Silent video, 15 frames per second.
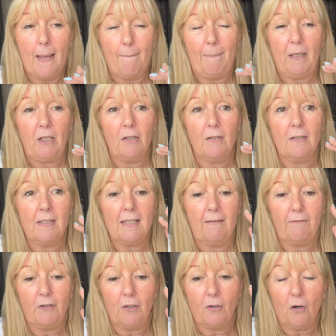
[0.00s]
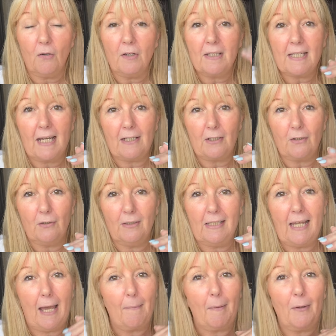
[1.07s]
because if you contact on the
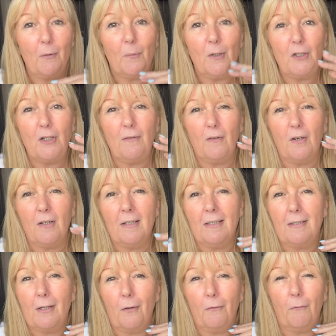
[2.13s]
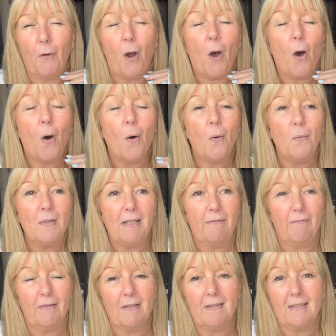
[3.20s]
app, otherwise you've got to go through a whole
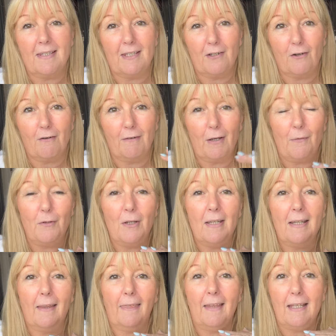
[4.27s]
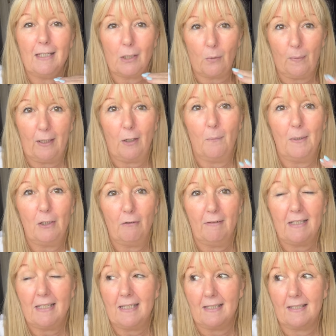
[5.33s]
different scenario. And I think it's quicker when you're
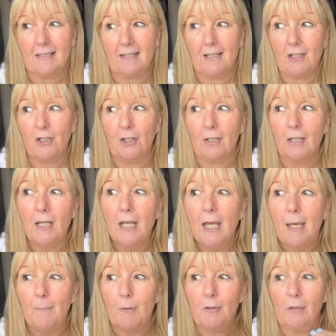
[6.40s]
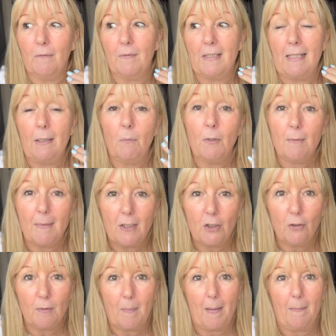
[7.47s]
in destination, because obviously they want to make
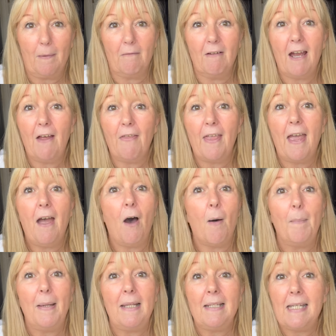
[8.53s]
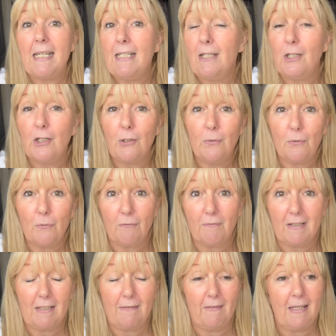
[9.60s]
sure that people are out there, are being tended to, and all the
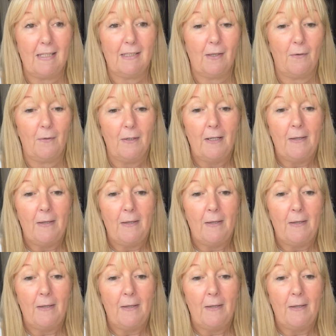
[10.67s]
rest of it. So